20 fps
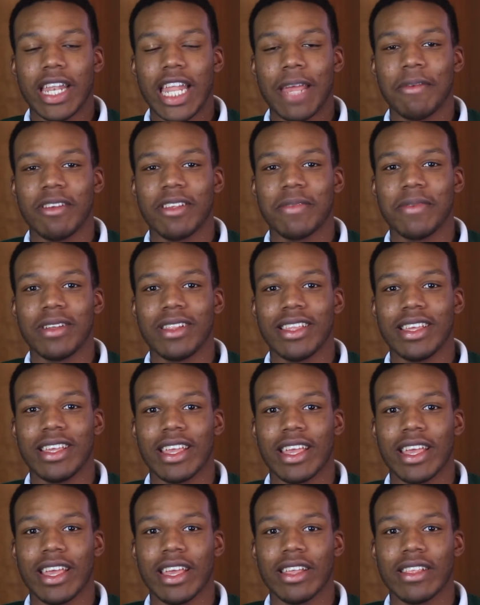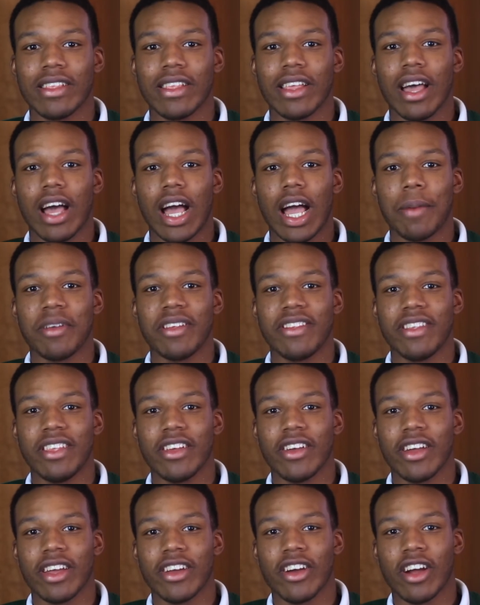and some of the people who've never been in front of a
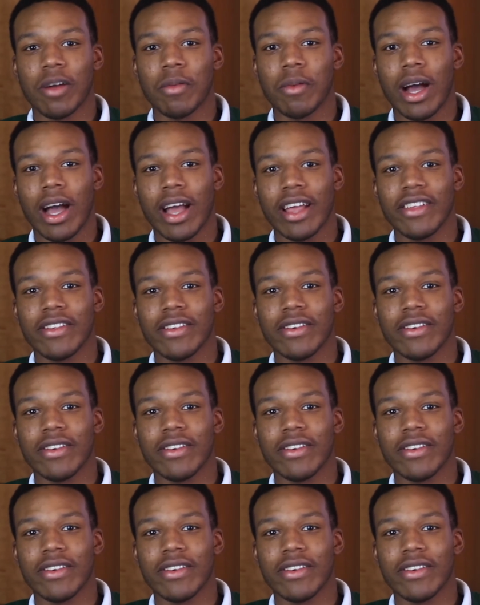camera, you got to make them feel